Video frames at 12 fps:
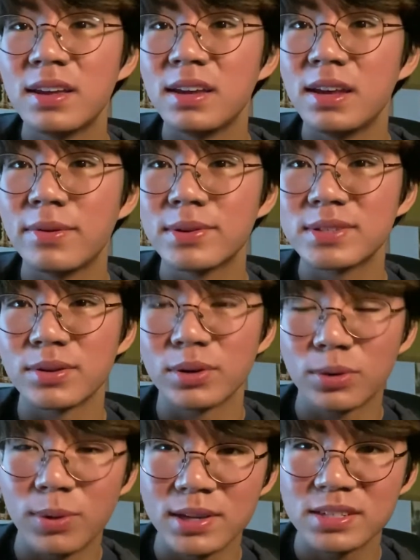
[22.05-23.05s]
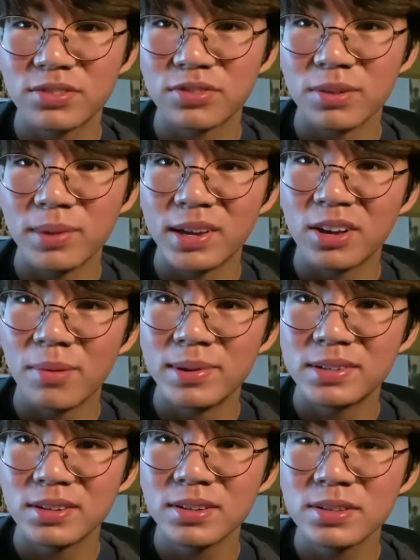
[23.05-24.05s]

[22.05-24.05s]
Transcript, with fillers: It was a request from a commenter.